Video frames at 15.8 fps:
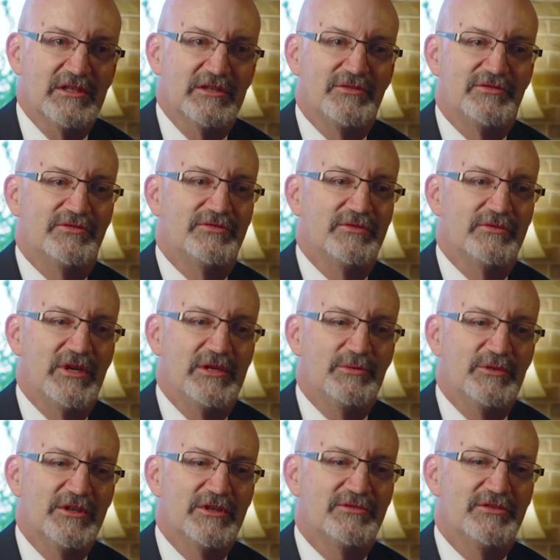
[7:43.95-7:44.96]
The, right,
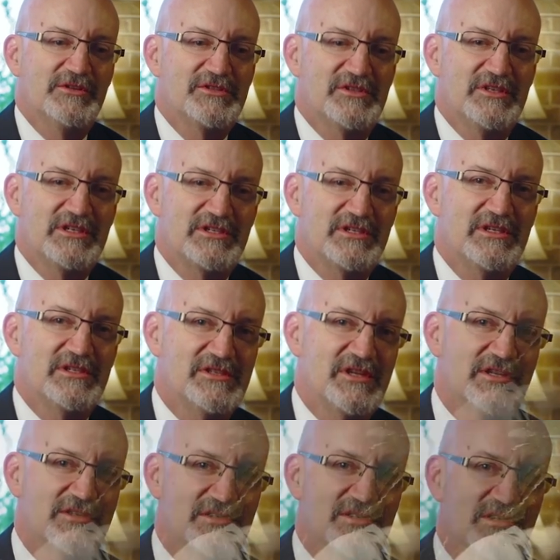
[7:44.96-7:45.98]
one of the first things she
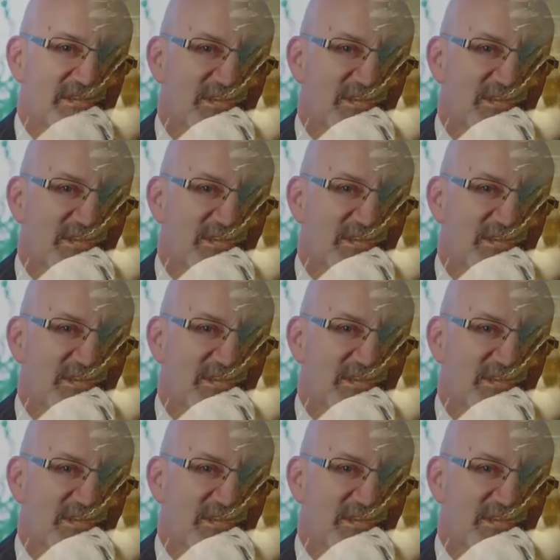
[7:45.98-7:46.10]
says to